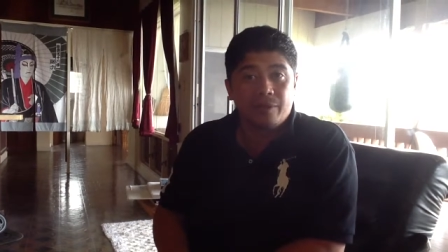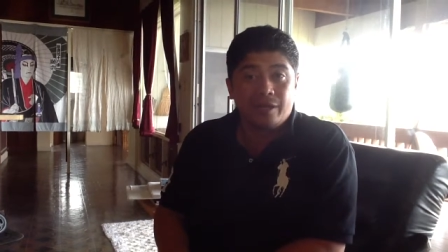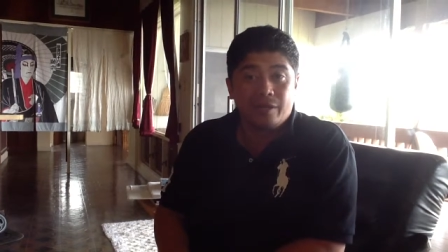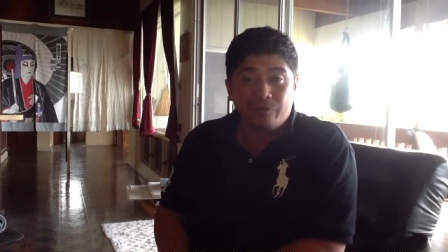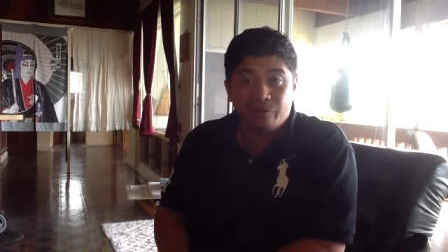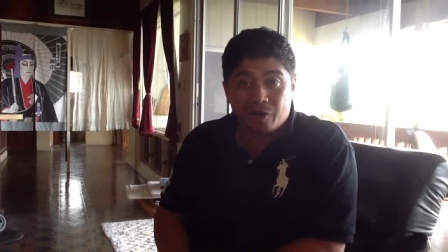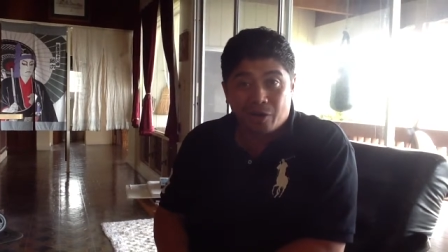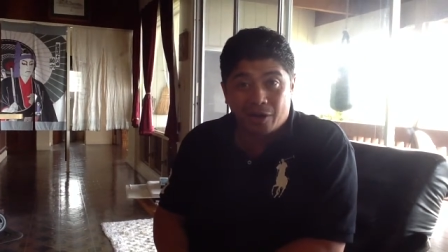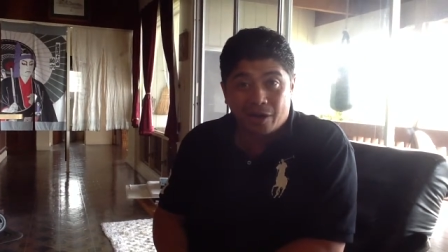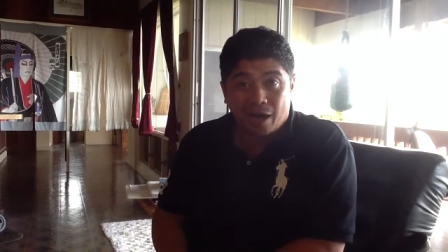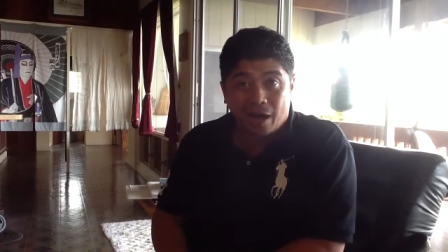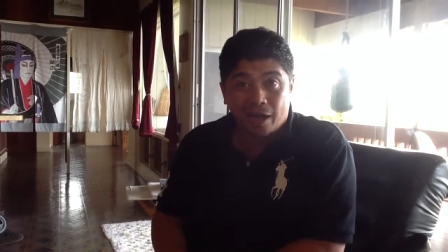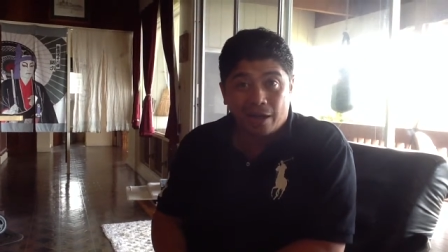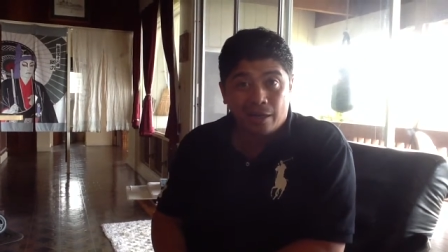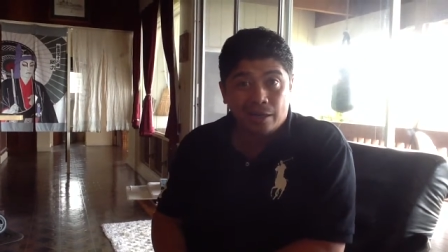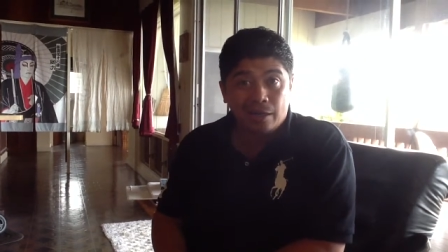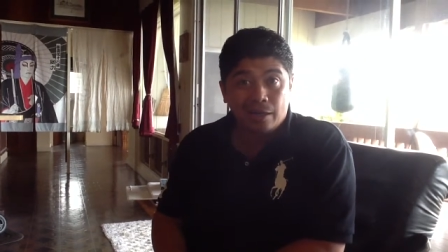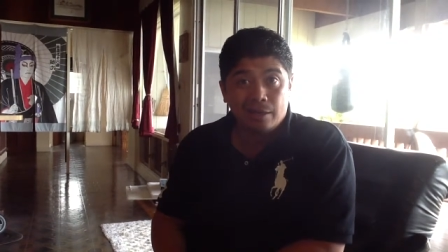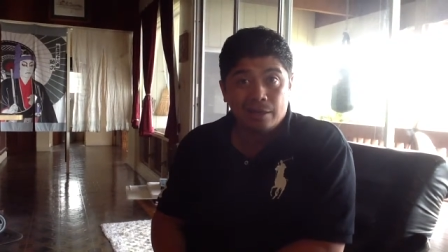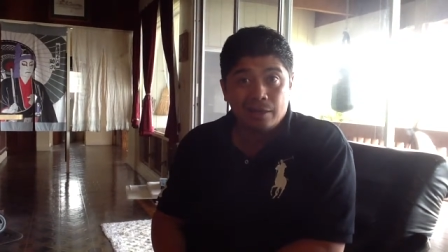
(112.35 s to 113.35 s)
Believe it or
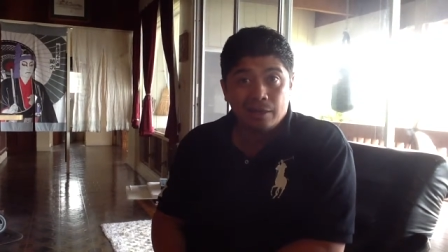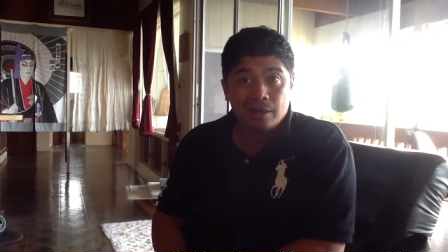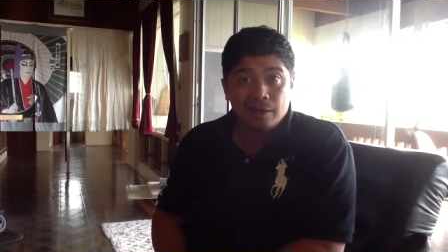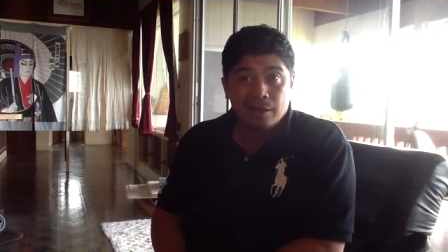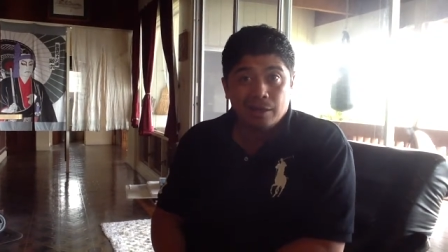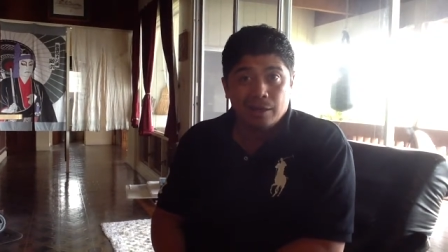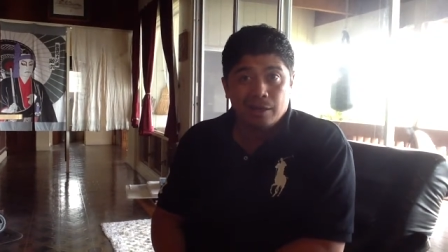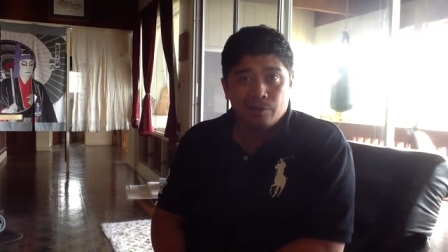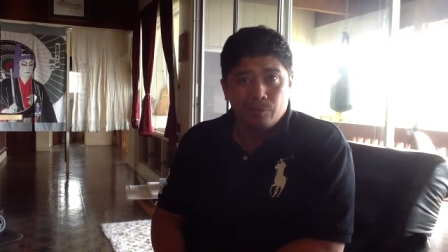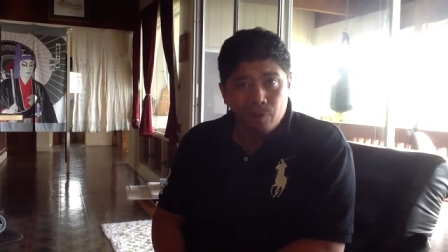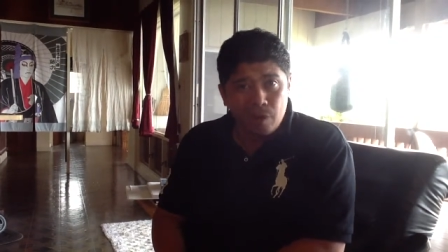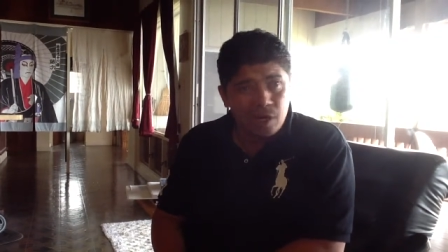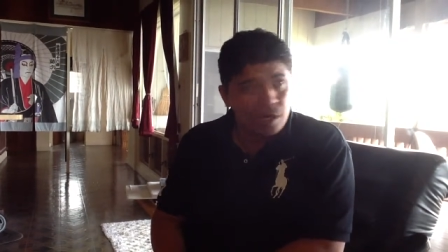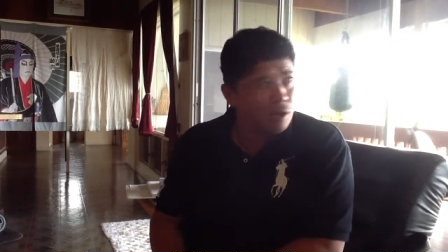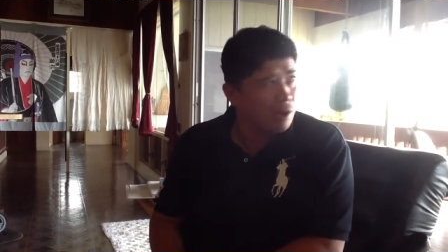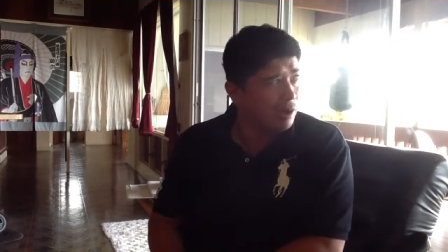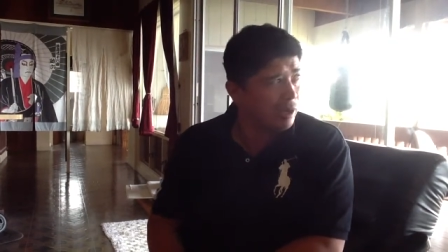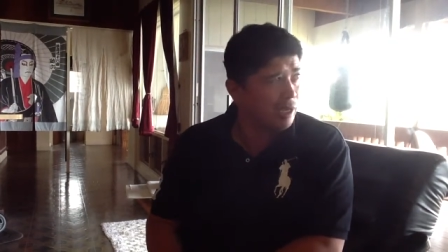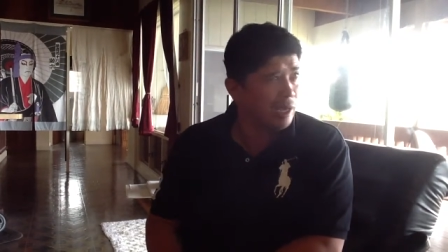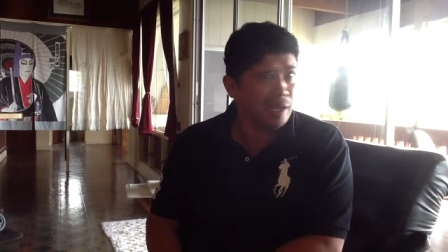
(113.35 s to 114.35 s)
not. Yeah
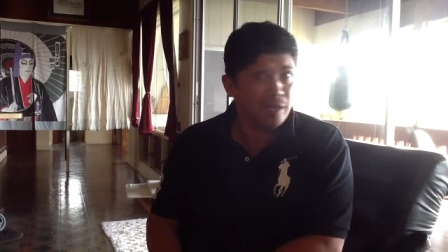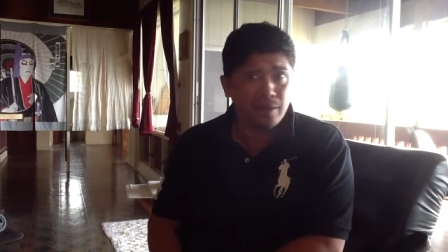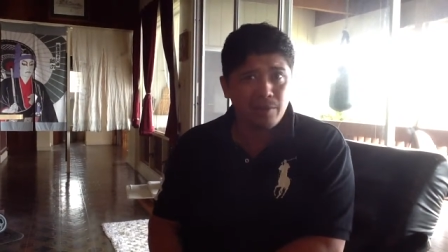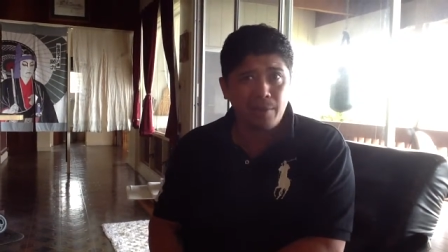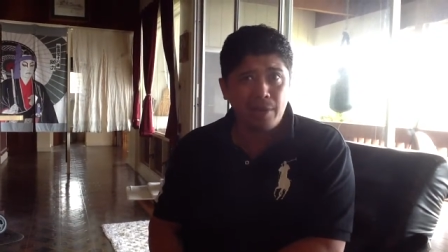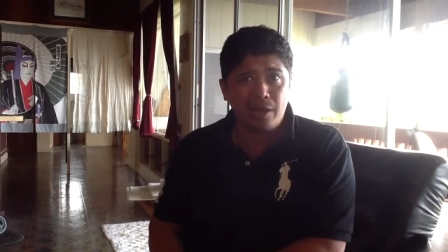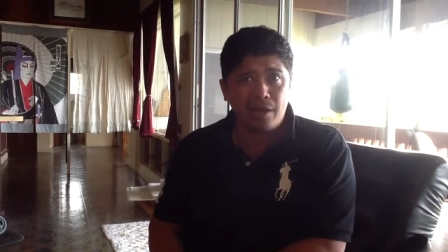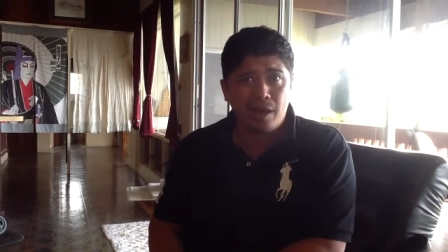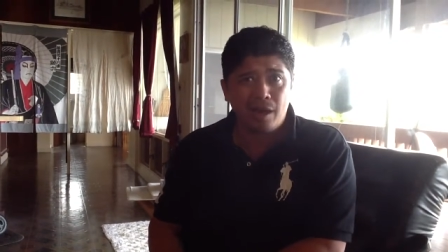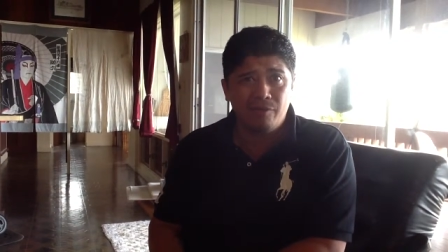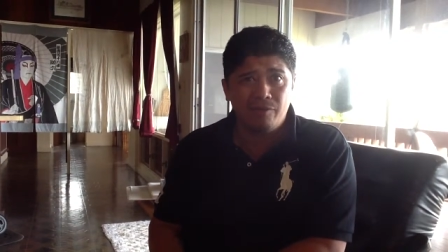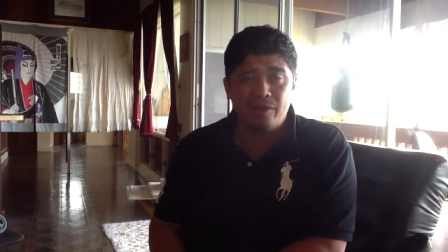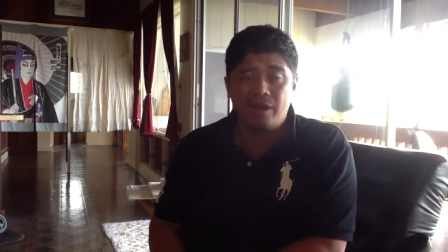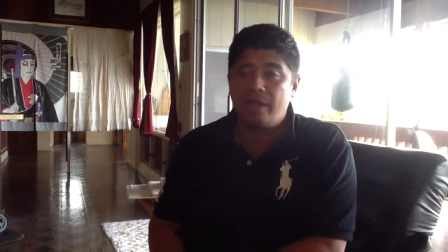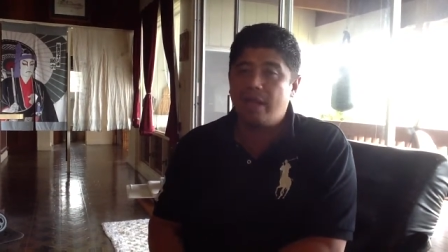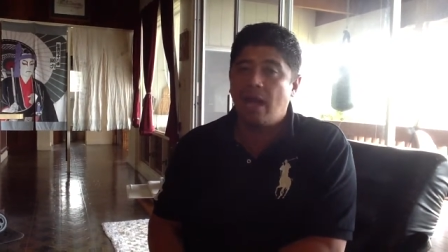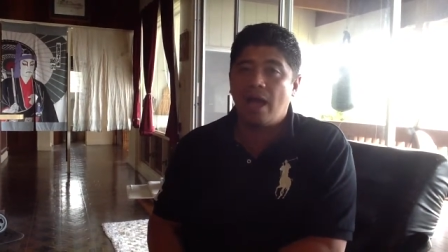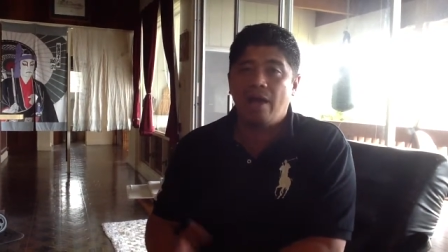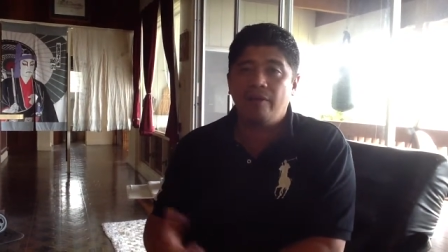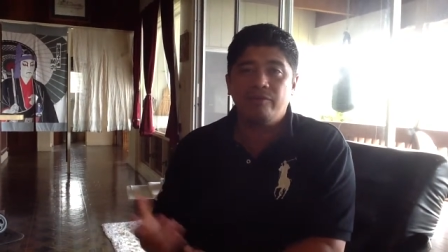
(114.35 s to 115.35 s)
well, no, he hasn't been
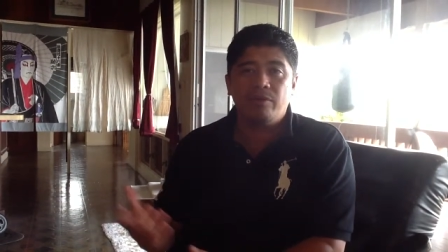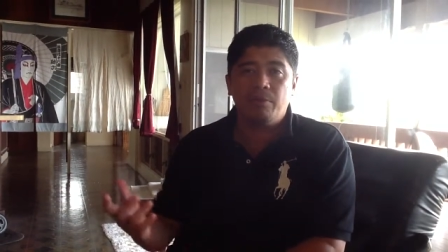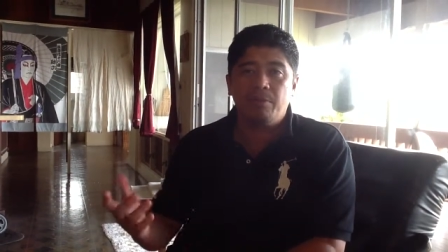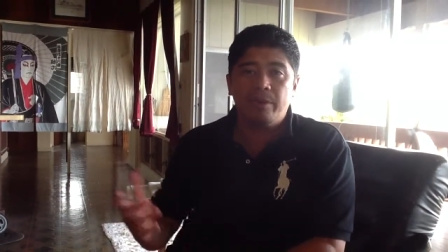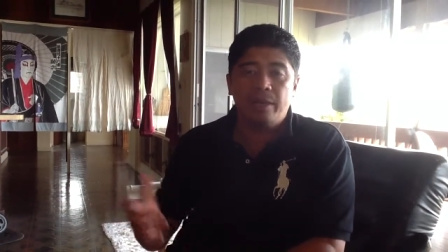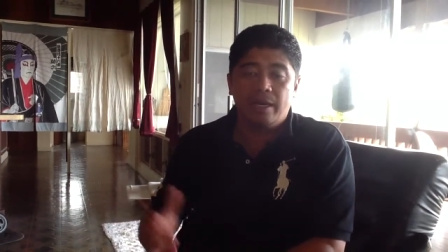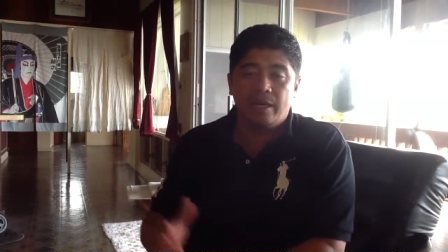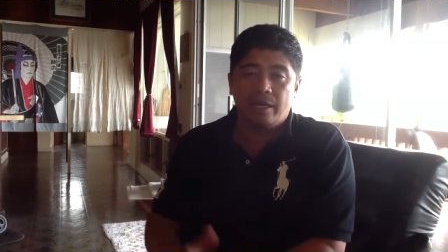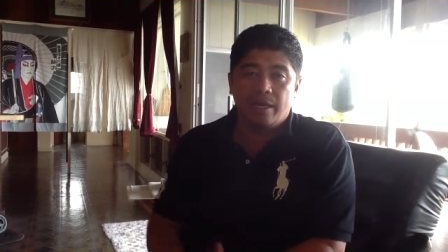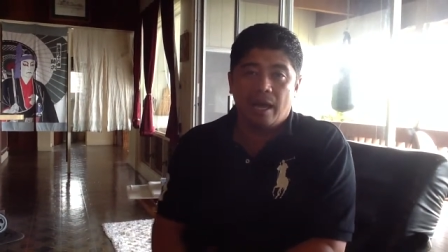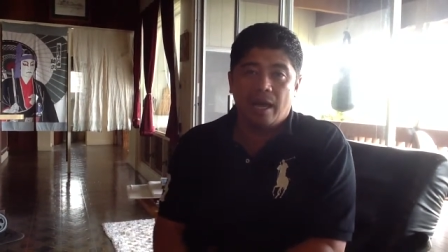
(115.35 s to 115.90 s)
confident. Yeah, I haven't been.